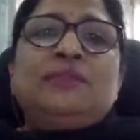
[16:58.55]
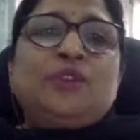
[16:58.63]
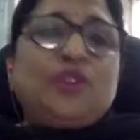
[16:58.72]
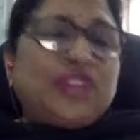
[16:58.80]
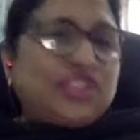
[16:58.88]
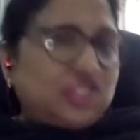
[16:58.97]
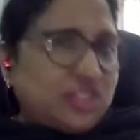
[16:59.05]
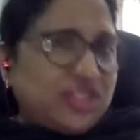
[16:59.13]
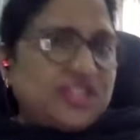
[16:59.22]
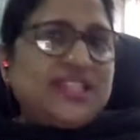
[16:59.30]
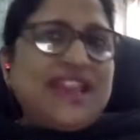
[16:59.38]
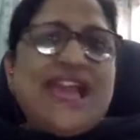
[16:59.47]

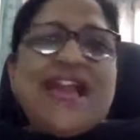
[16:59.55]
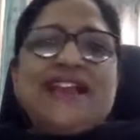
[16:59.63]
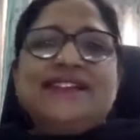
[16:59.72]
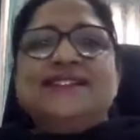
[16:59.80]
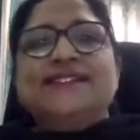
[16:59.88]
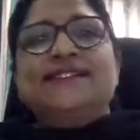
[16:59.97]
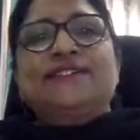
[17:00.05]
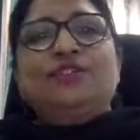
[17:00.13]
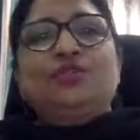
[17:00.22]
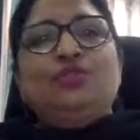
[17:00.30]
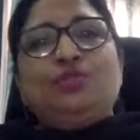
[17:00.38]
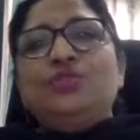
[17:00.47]
protection is lax
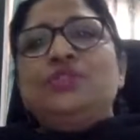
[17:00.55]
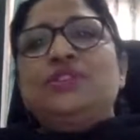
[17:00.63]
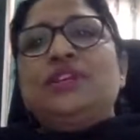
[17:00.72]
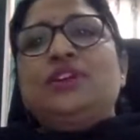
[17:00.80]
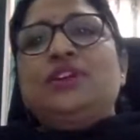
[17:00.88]
to those